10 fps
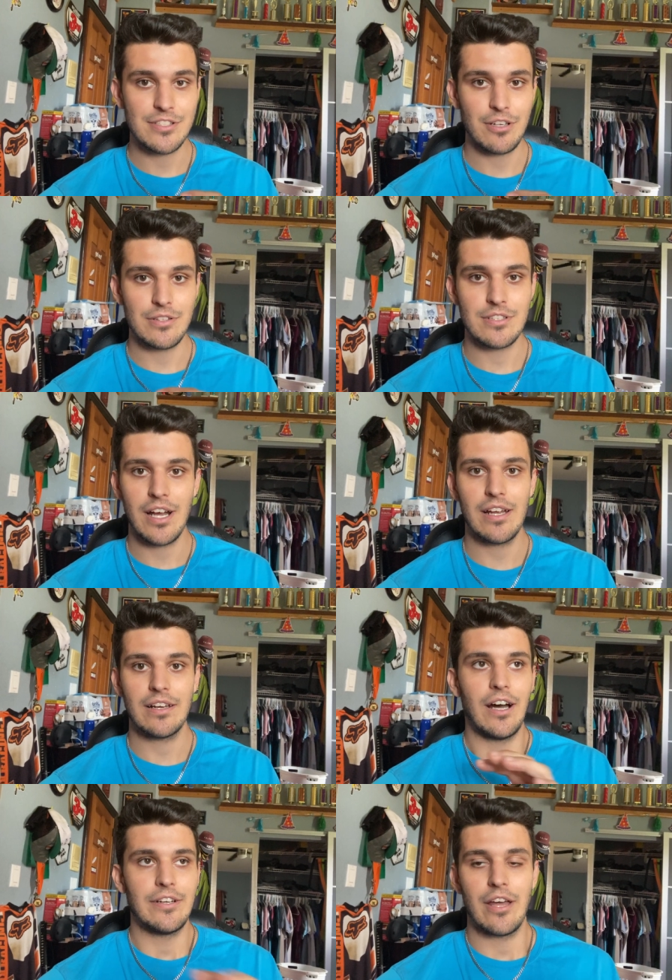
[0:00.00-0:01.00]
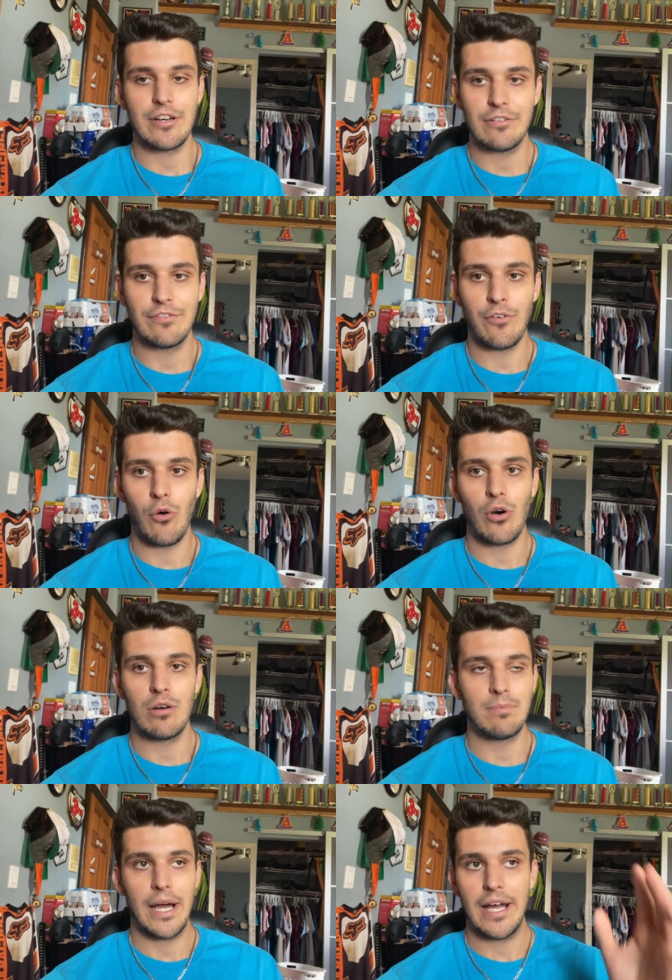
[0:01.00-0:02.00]
So it's not another
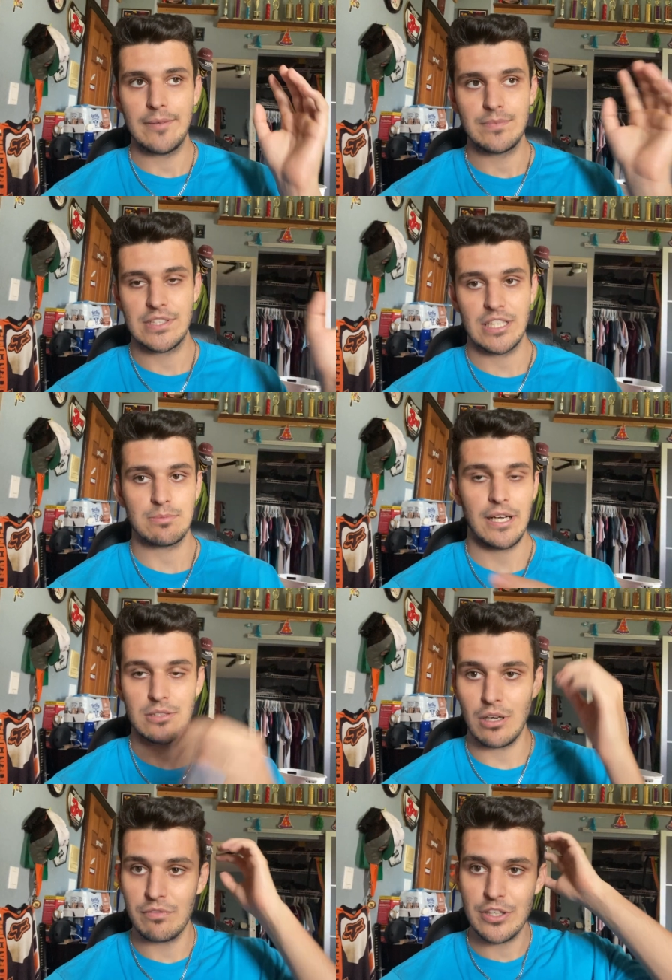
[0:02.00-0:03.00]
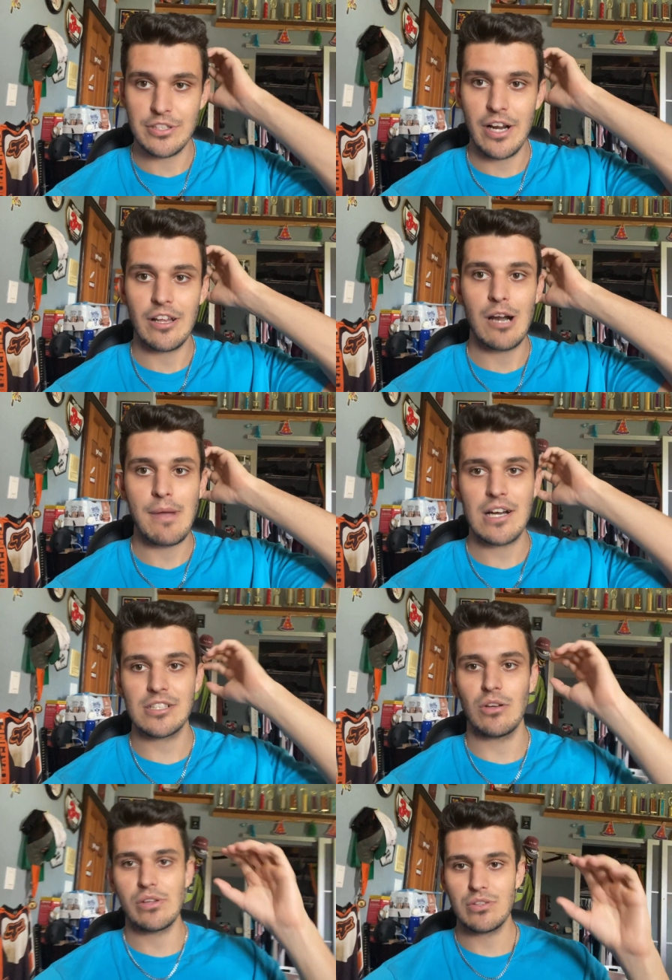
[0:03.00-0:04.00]
four by six by 12 foot trailer. I'm
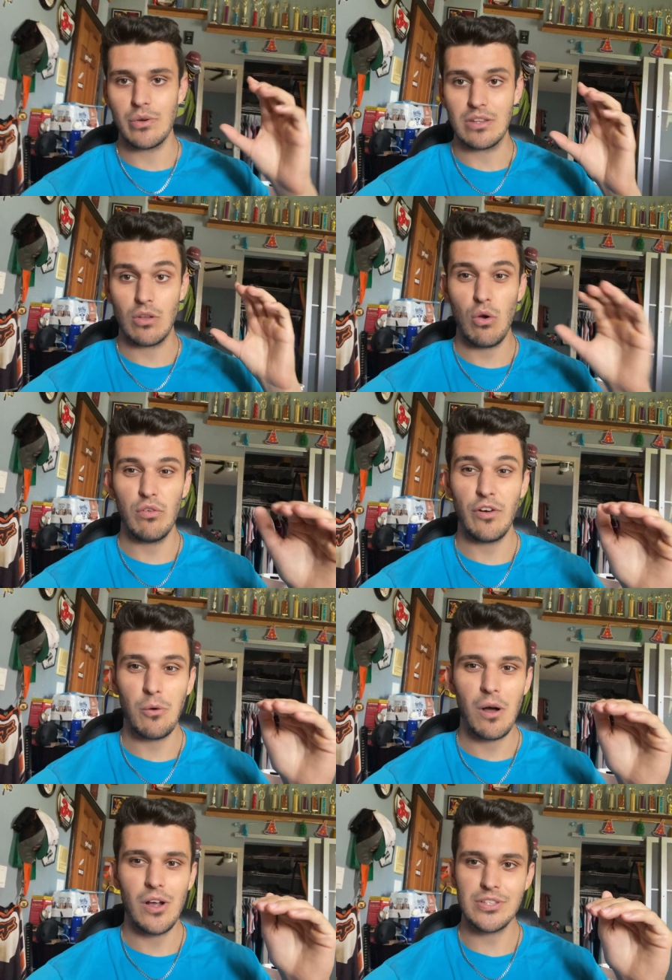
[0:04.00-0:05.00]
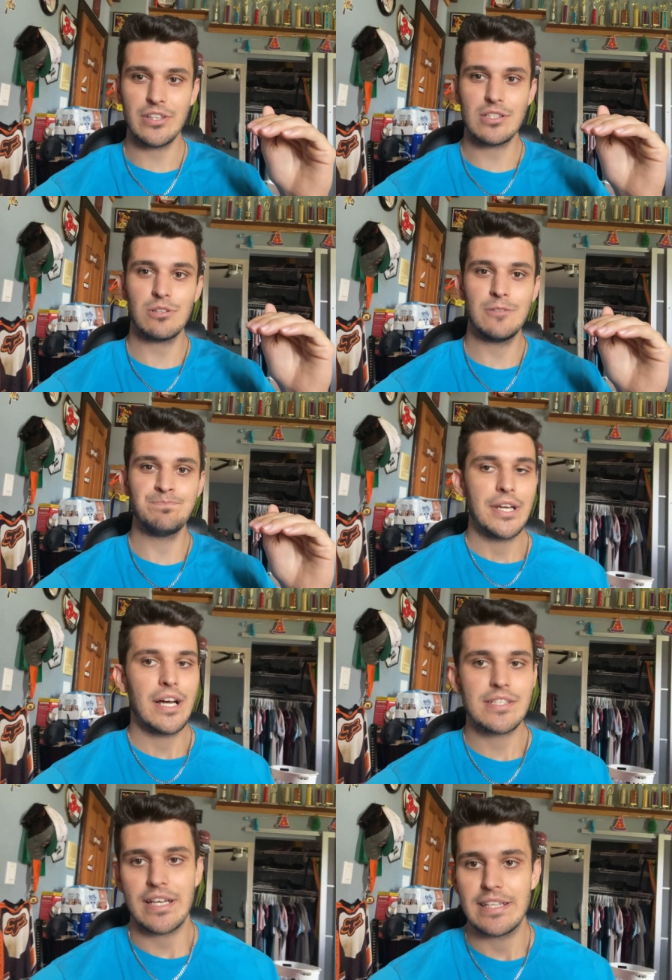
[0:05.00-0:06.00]
actually only doing two foot walls on this one because I